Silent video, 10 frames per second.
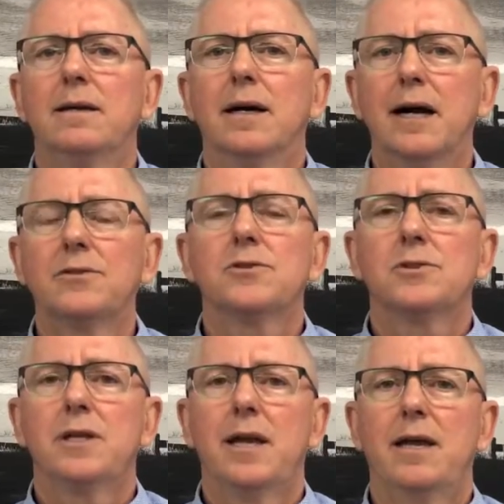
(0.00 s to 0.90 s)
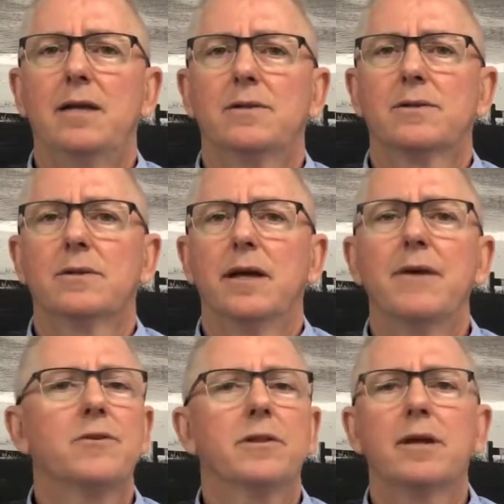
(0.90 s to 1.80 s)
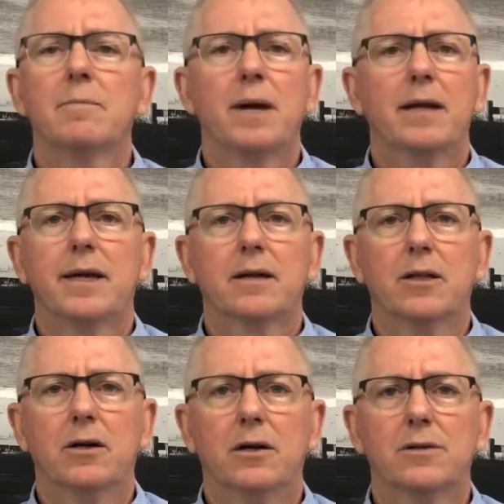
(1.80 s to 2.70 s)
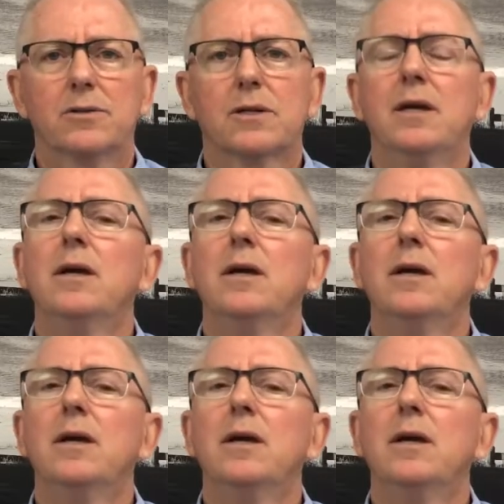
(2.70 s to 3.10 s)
understands everything about our clients,